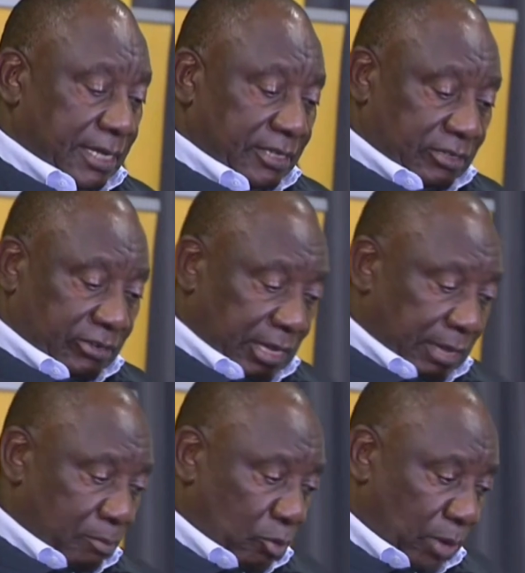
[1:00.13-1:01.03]

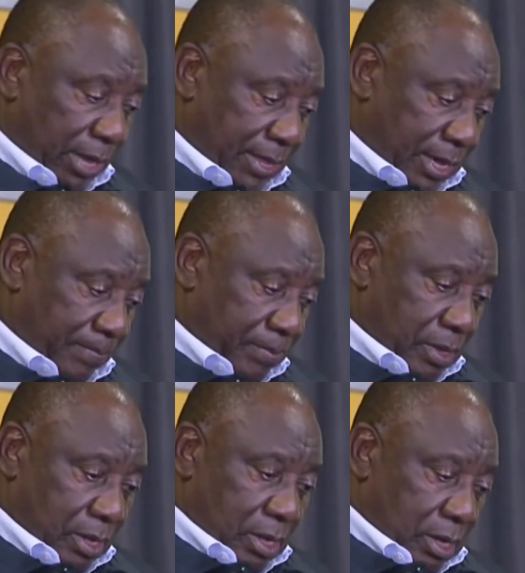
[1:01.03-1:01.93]
extreme weather
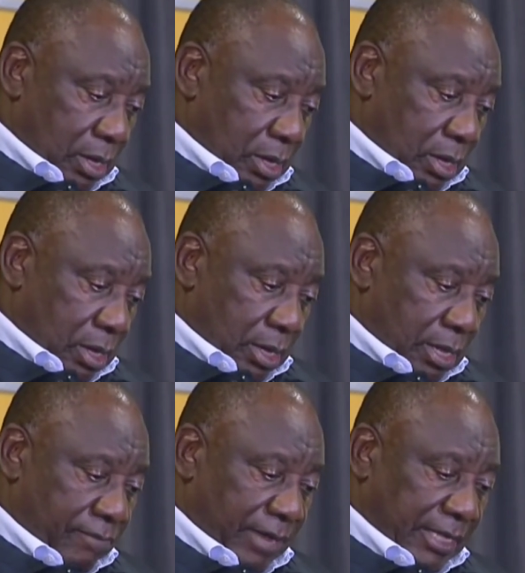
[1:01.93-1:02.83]

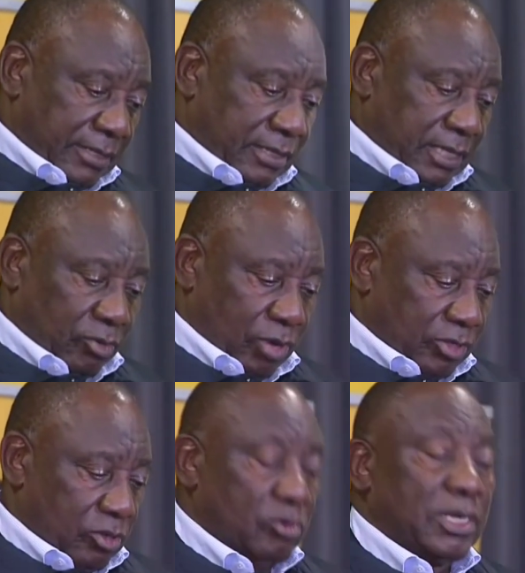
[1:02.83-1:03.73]
events in
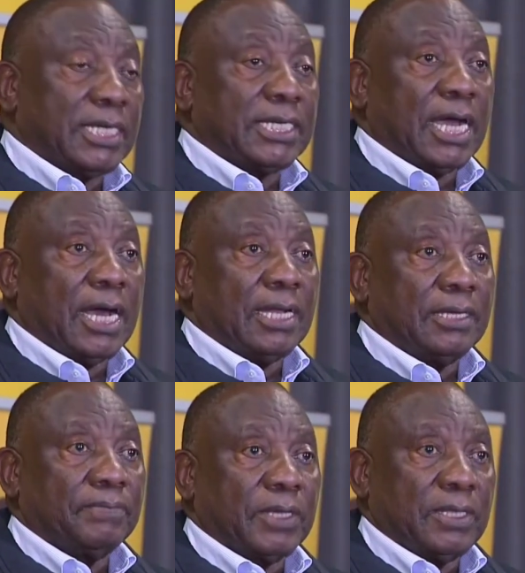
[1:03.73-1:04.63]
KwaZulu-Natal
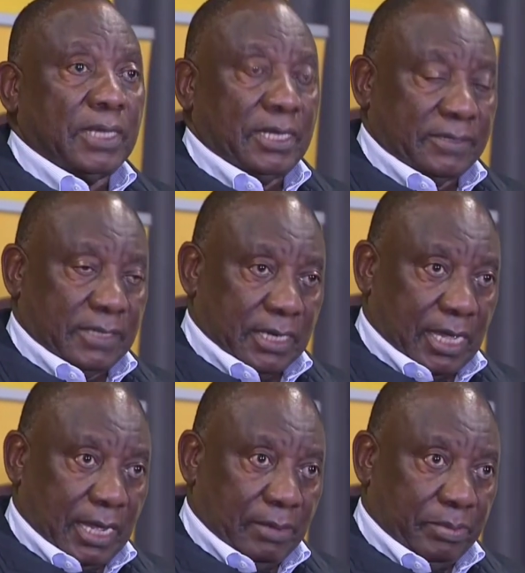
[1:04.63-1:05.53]
and the Eastern
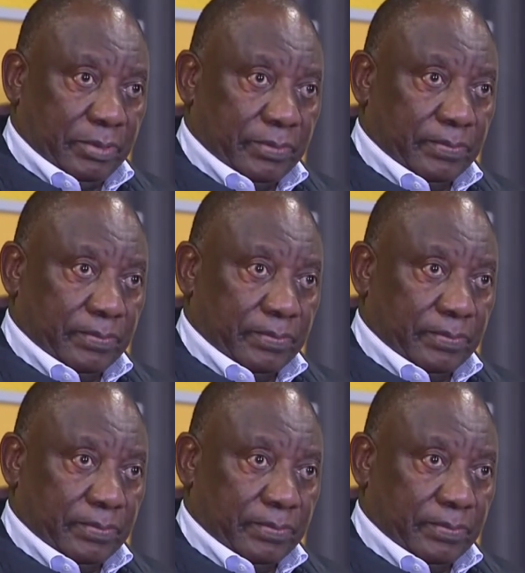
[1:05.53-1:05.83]
Cape.